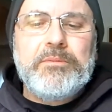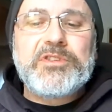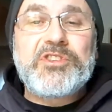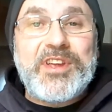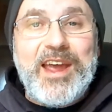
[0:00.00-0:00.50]

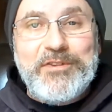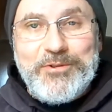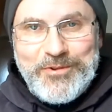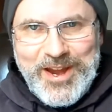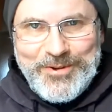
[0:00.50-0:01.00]
But savvy
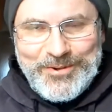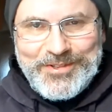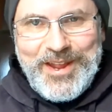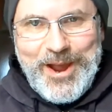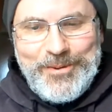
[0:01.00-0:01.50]

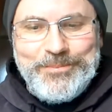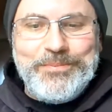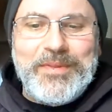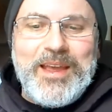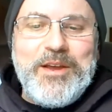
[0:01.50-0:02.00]
readers now,
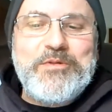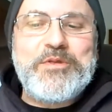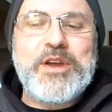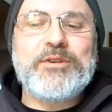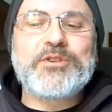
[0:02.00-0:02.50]

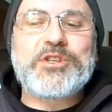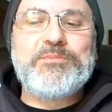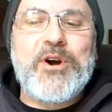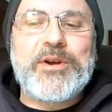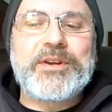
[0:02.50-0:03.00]
they're
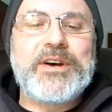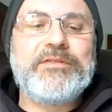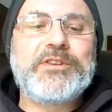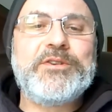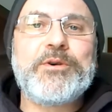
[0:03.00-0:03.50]
smart
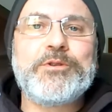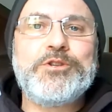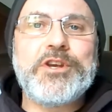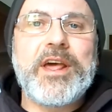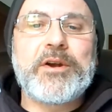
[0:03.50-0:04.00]
enough to know the
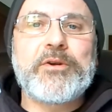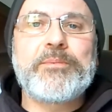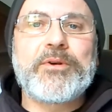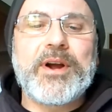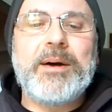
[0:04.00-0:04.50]
janitor
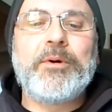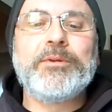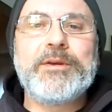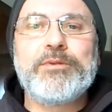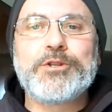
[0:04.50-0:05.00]

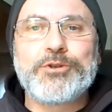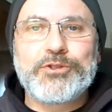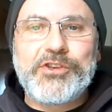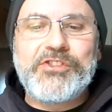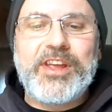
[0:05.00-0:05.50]
probably
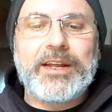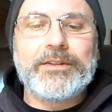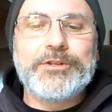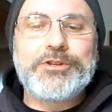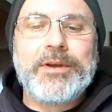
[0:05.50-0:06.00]
butchers his
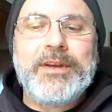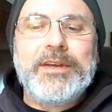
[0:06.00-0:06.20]
English.